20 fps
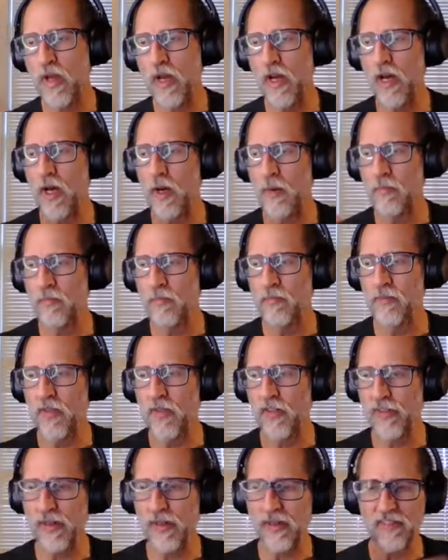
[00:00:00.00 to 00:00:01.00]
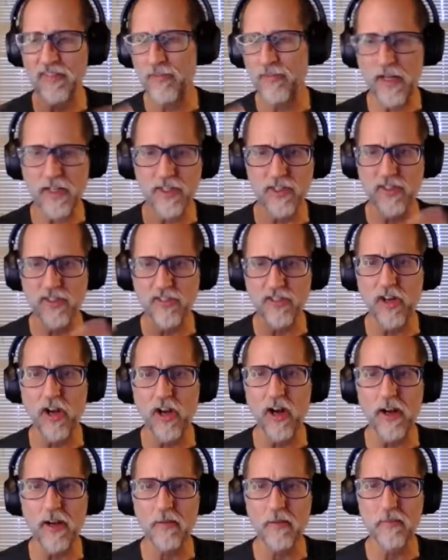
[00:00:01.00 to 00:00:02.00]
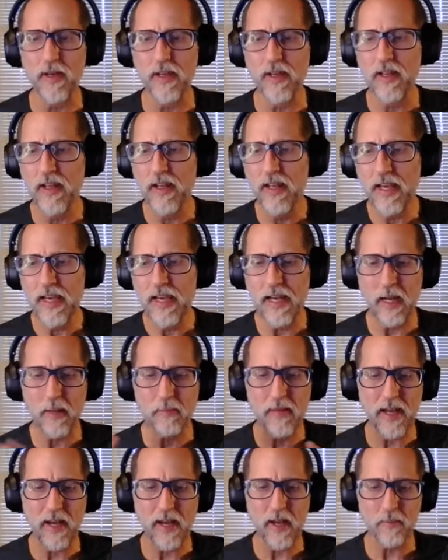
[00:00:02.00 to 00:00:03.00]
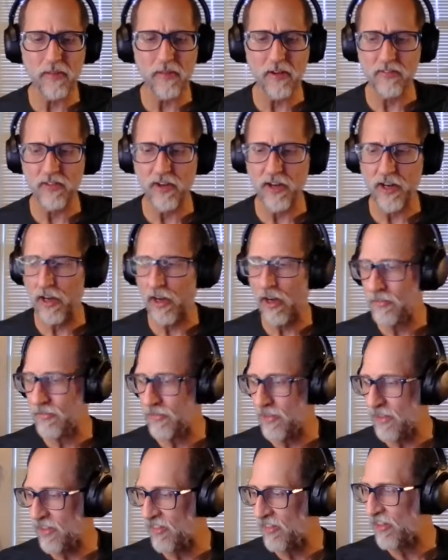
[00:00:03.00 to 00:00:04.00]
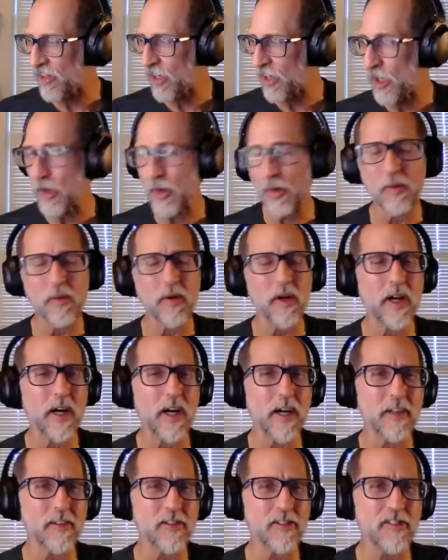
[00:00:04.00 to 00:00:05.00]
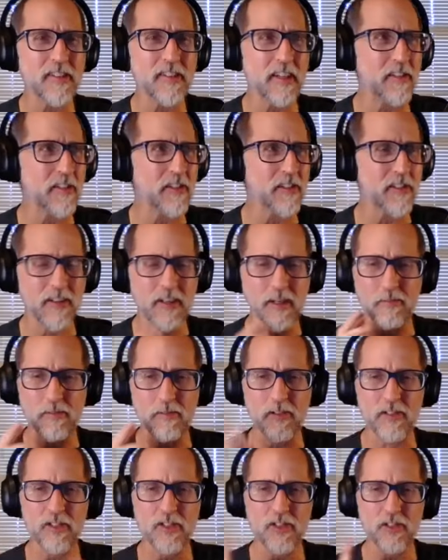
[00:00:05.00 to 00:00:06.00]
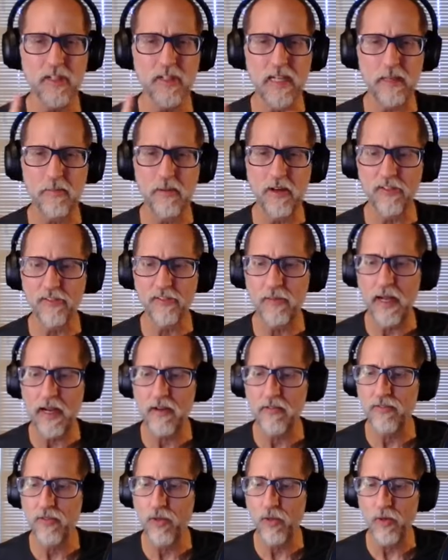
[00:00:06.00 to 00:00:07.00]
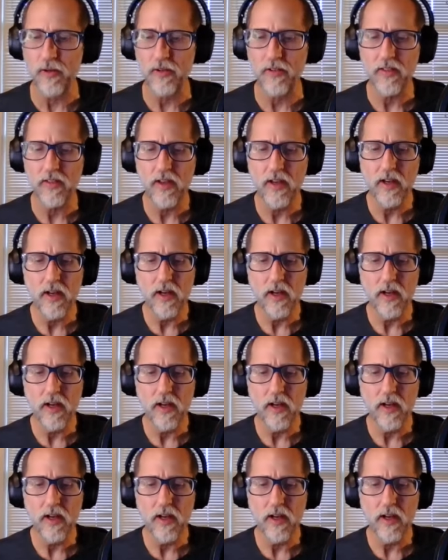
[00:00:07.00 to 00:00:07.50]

sometimes it's better just to talk, and I'm not up there very often, so it's just easier sometimes to shoot emails back and forth.